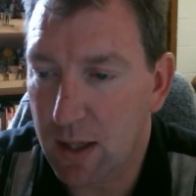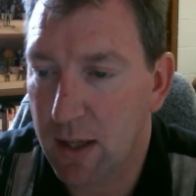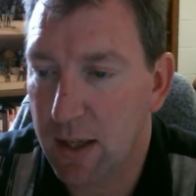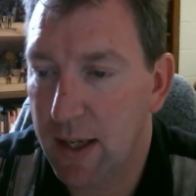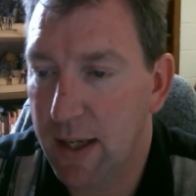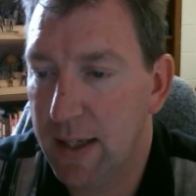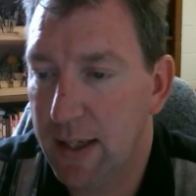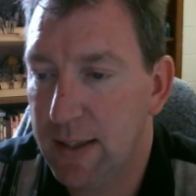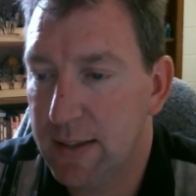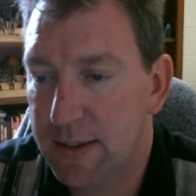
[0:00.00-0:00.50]

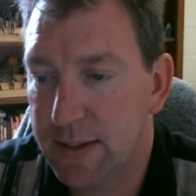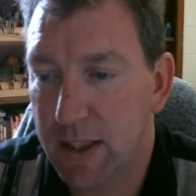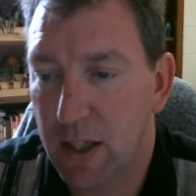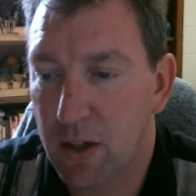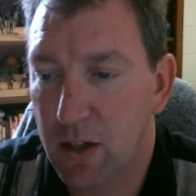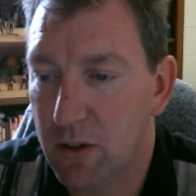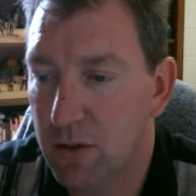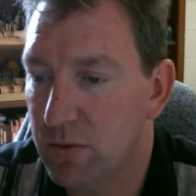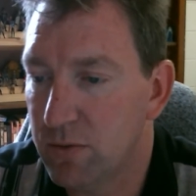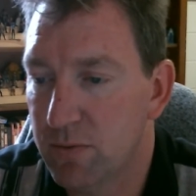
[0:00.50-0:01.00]
and
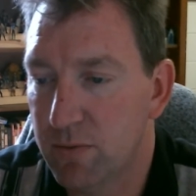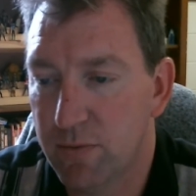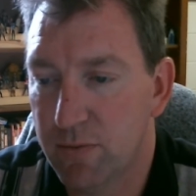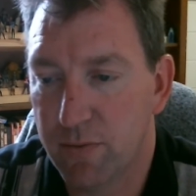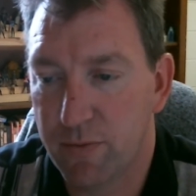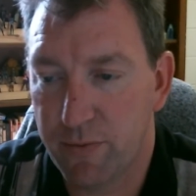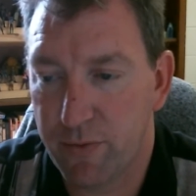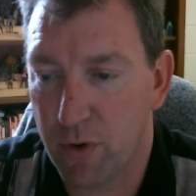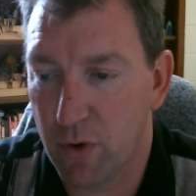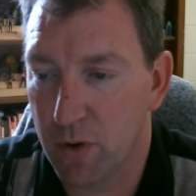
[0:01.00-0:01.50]
so
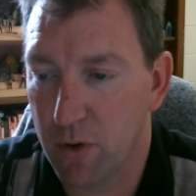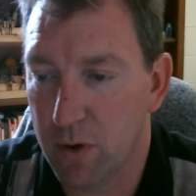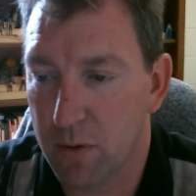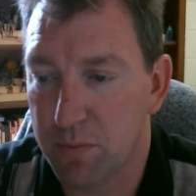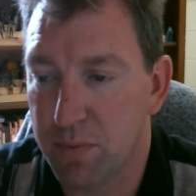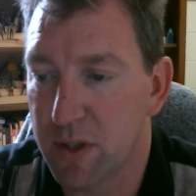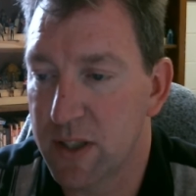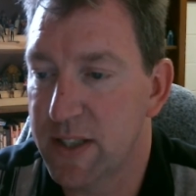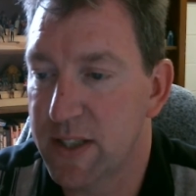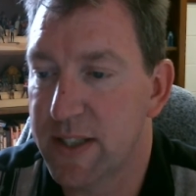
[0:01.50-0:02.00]
for
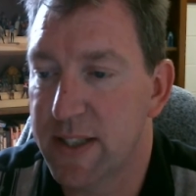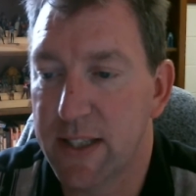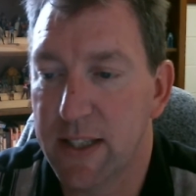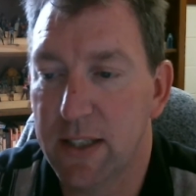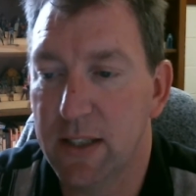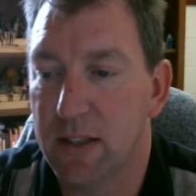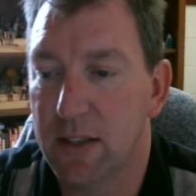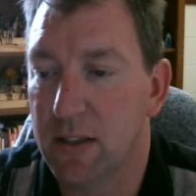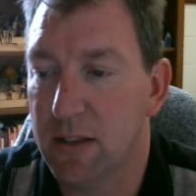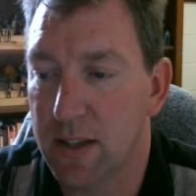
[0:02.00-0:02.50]

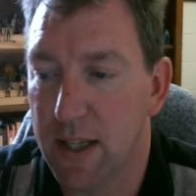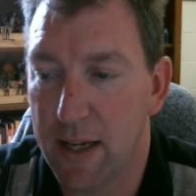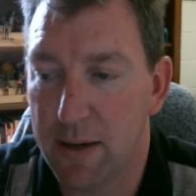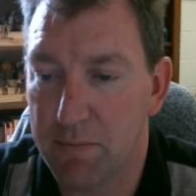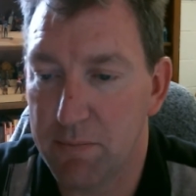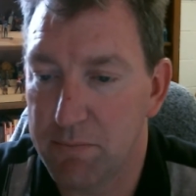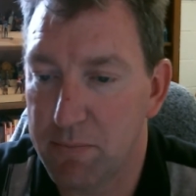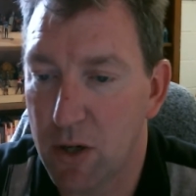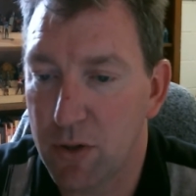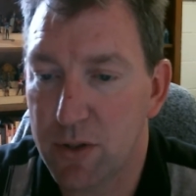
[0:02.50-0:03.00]
Brazil
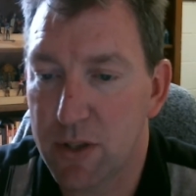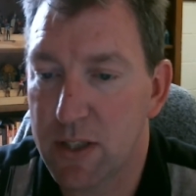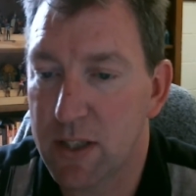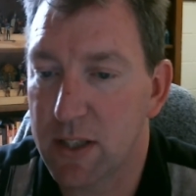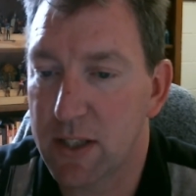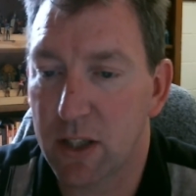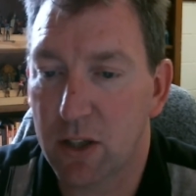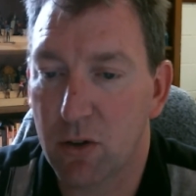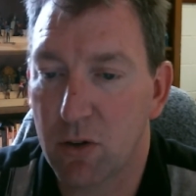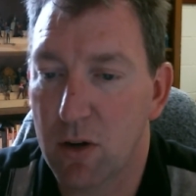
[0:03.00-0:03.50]
and most
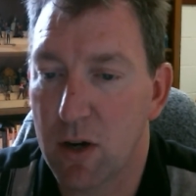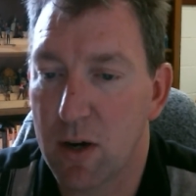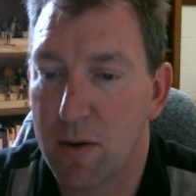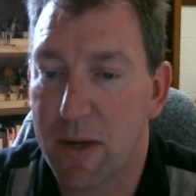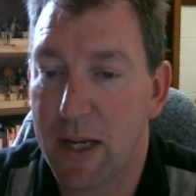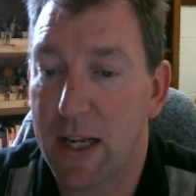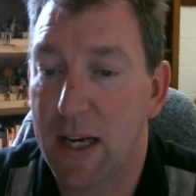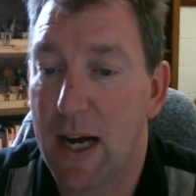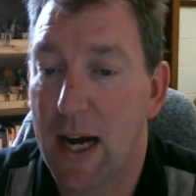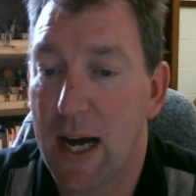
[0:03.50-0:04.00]
of the
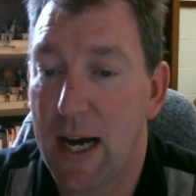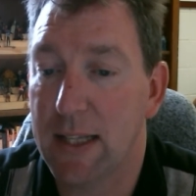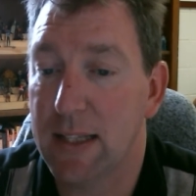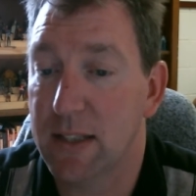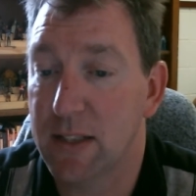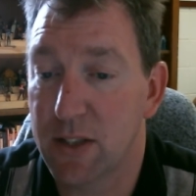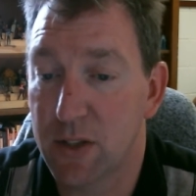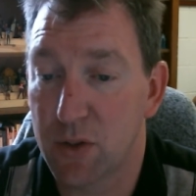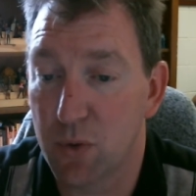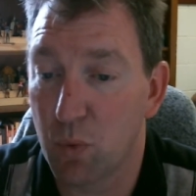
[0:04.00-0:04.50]
Caribbean
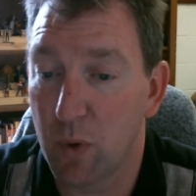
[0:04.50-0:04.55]
islands,